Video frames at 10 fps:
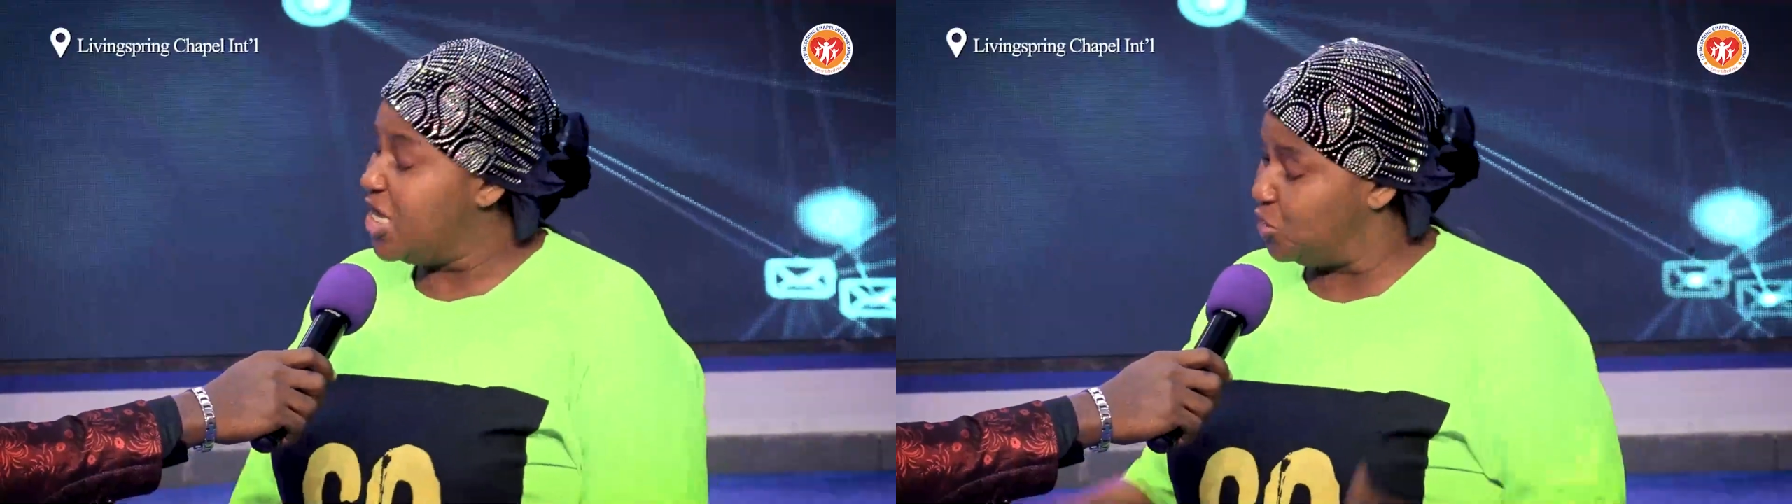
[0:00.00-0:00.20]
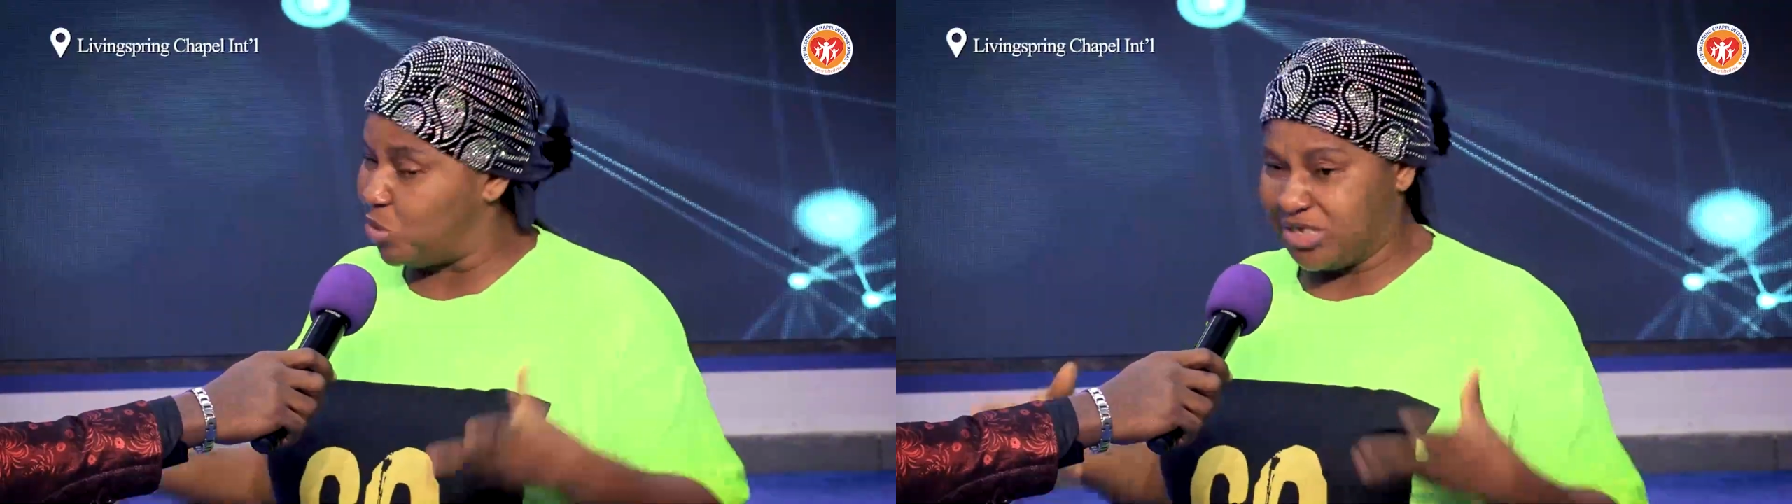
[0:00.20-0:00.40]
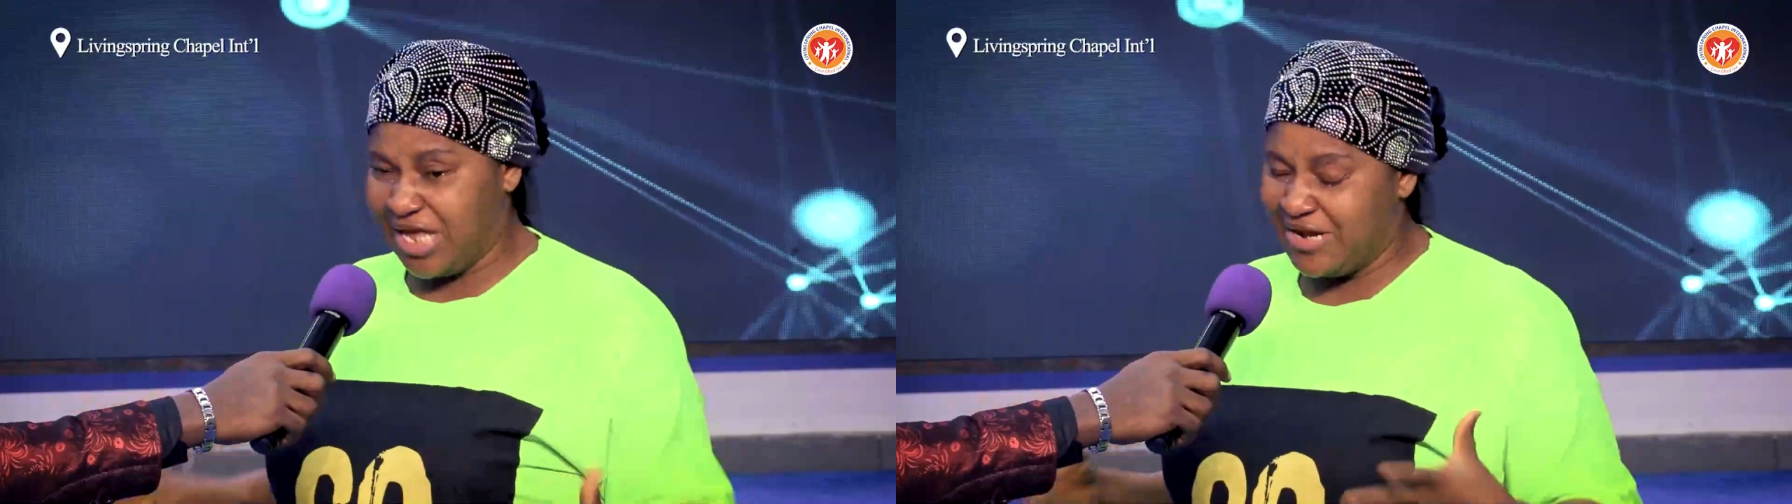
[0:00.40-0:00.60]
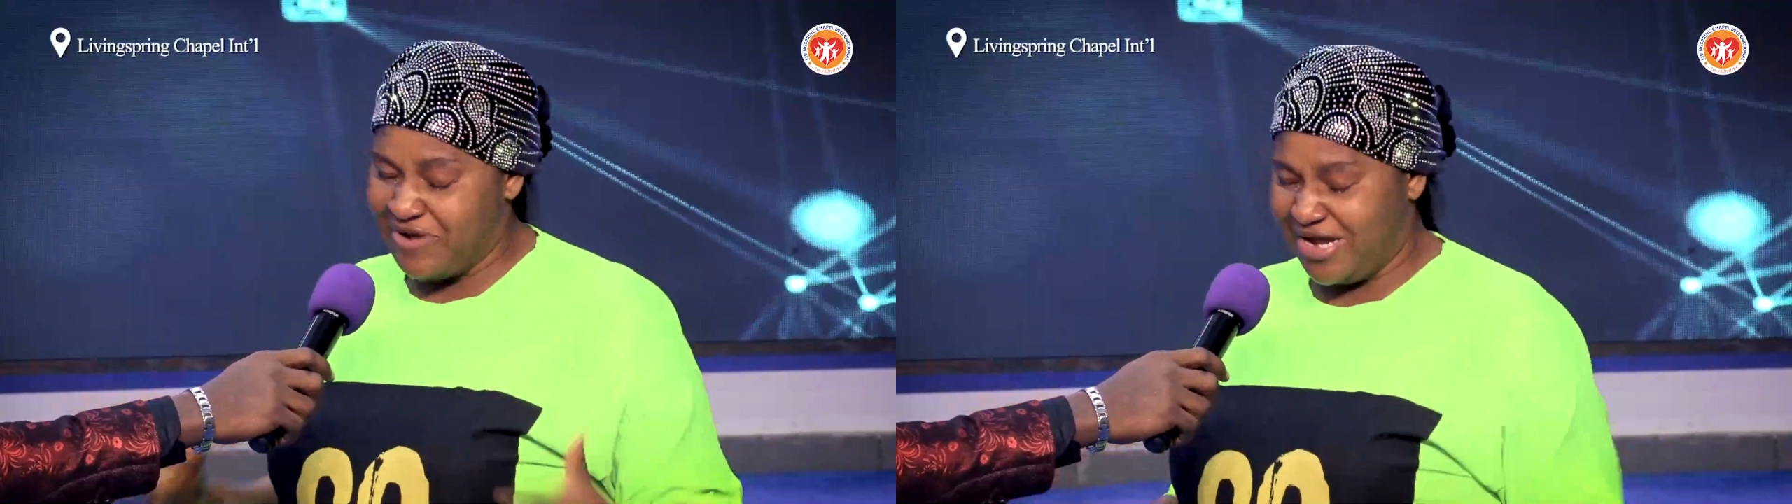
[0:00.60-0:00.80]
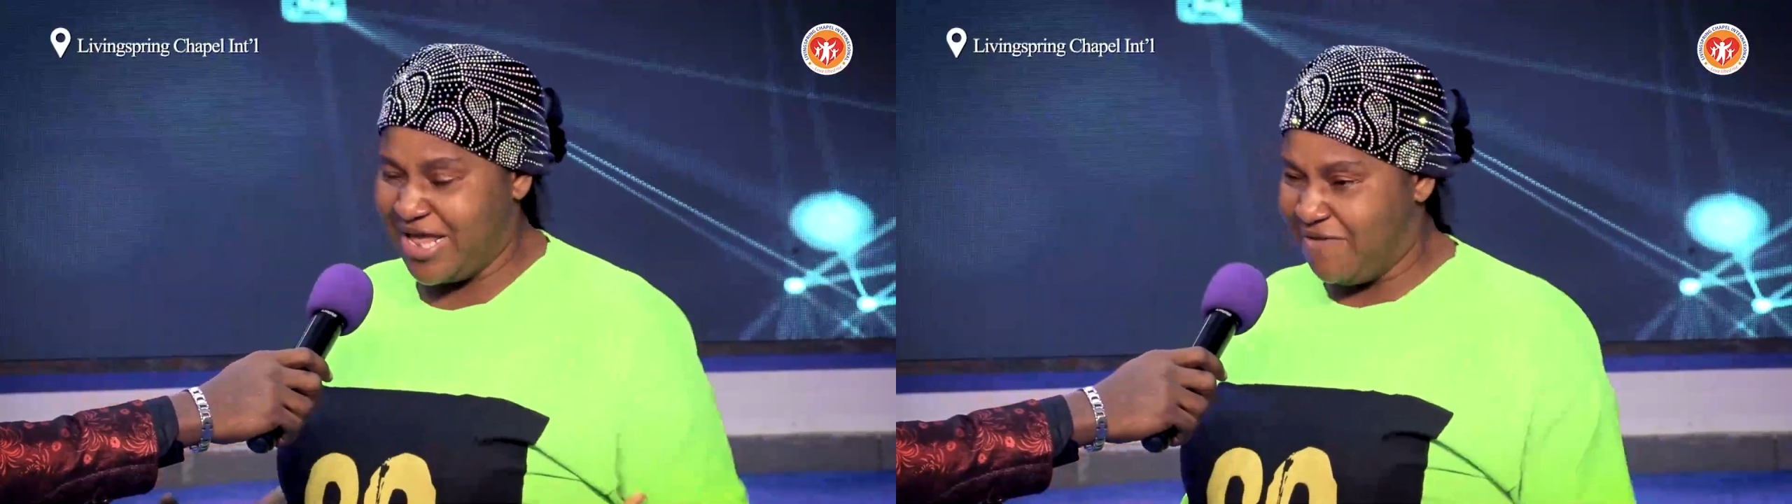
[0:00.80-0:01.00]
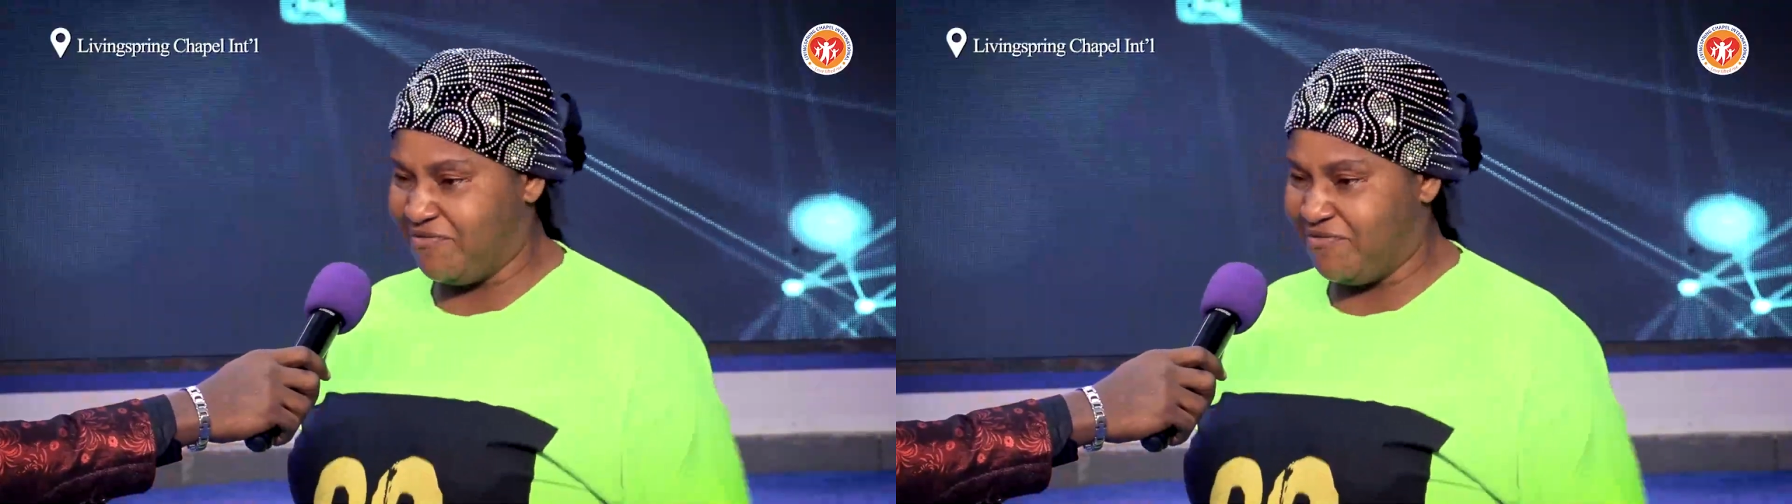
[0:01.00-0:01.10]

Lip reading: it was raining